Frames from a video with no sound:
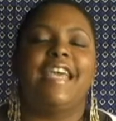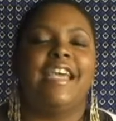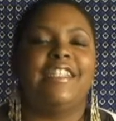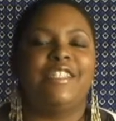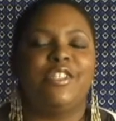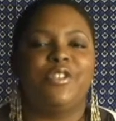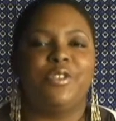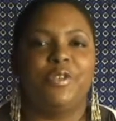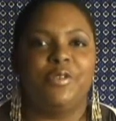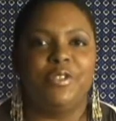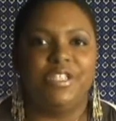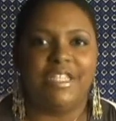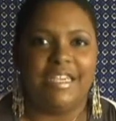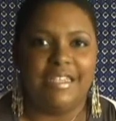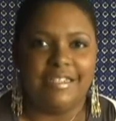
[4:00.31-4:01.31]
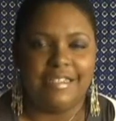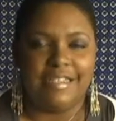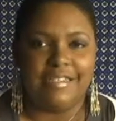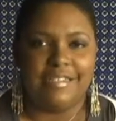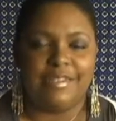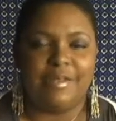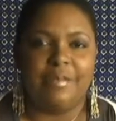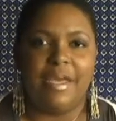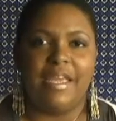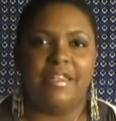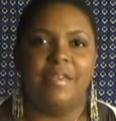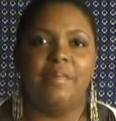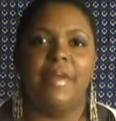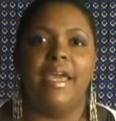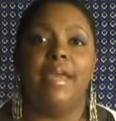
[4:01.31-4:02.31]
takes a true genius to make
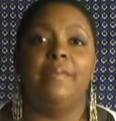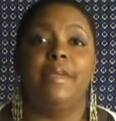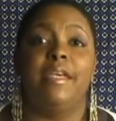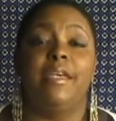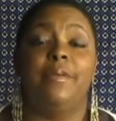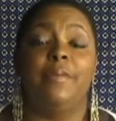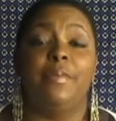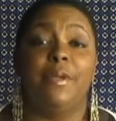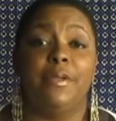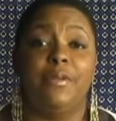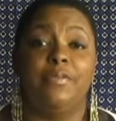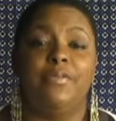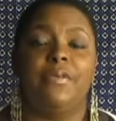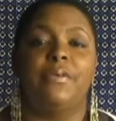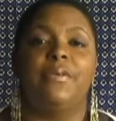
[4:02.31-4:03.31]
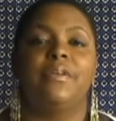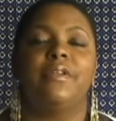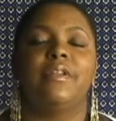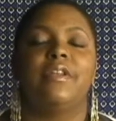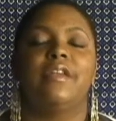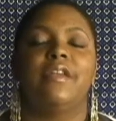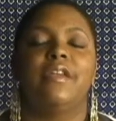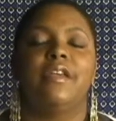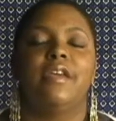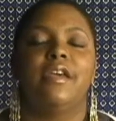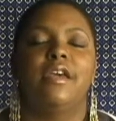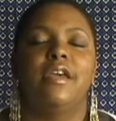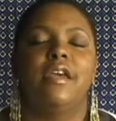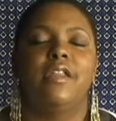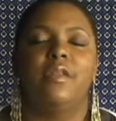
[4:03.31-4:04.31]
the mammy beautiful.
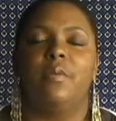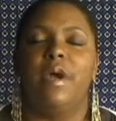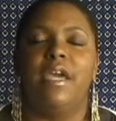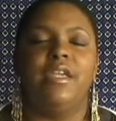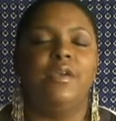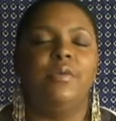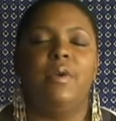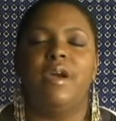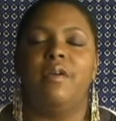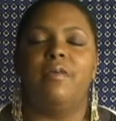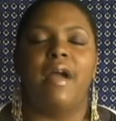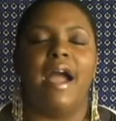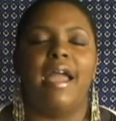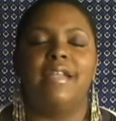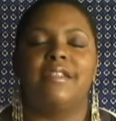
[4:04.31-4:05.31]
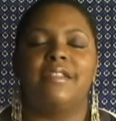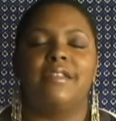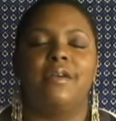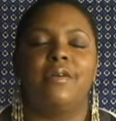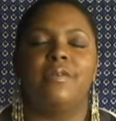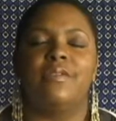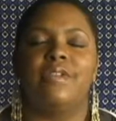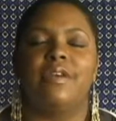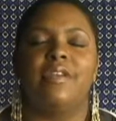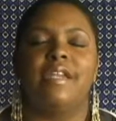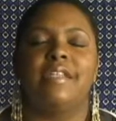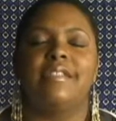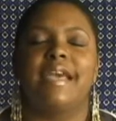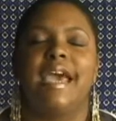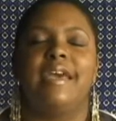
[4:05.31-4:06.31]
The way you wear rhinestones on
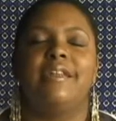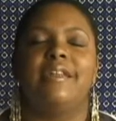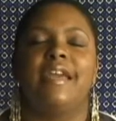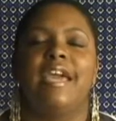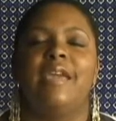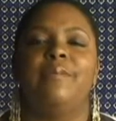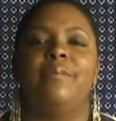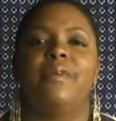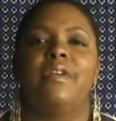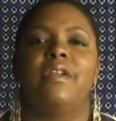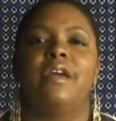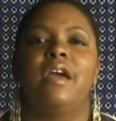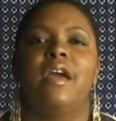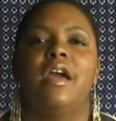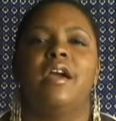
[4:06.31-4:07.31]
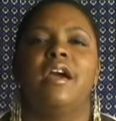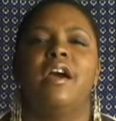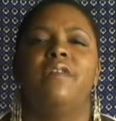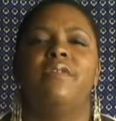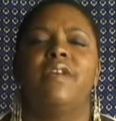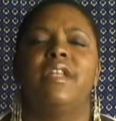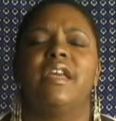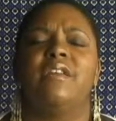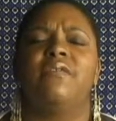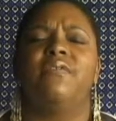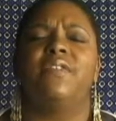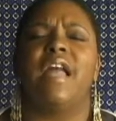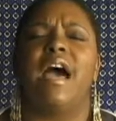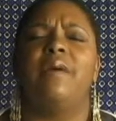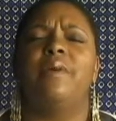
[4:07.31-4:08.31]
a tattered apron covered in
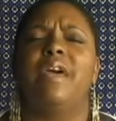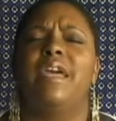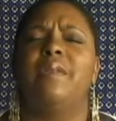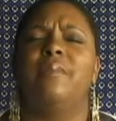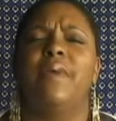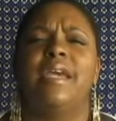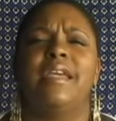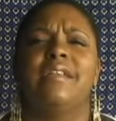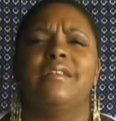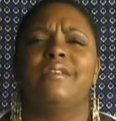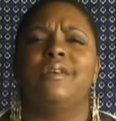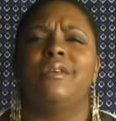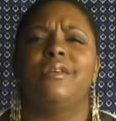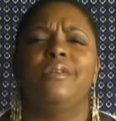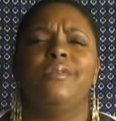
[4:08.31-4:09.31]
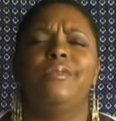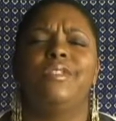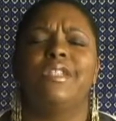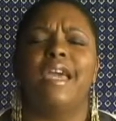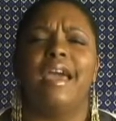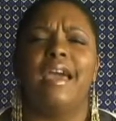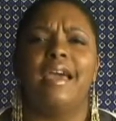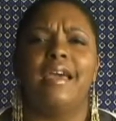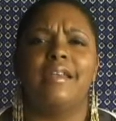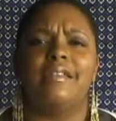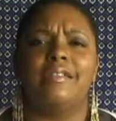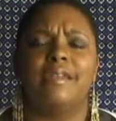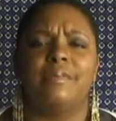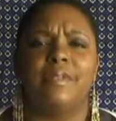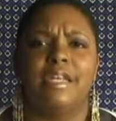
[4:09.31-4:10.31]
flour and baking soda, you
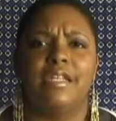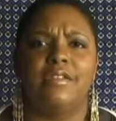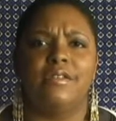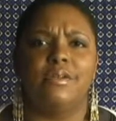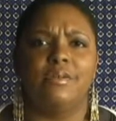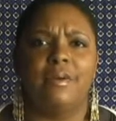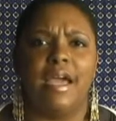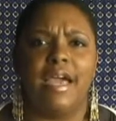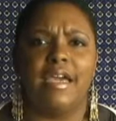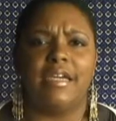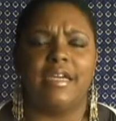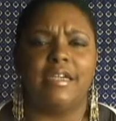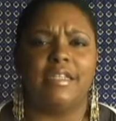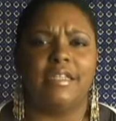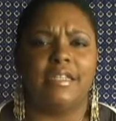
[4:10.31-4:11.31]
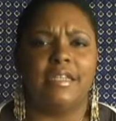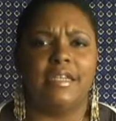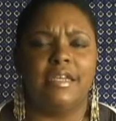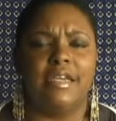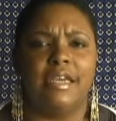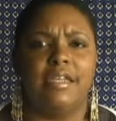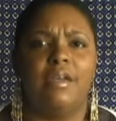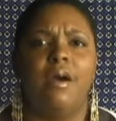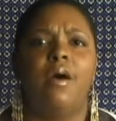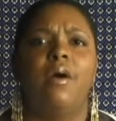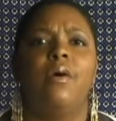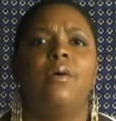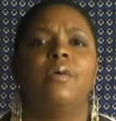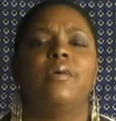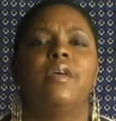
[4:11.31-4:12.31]
jazzed up that do-rag, glitter and
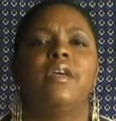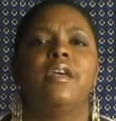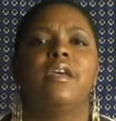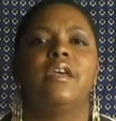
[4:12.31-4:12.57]
all.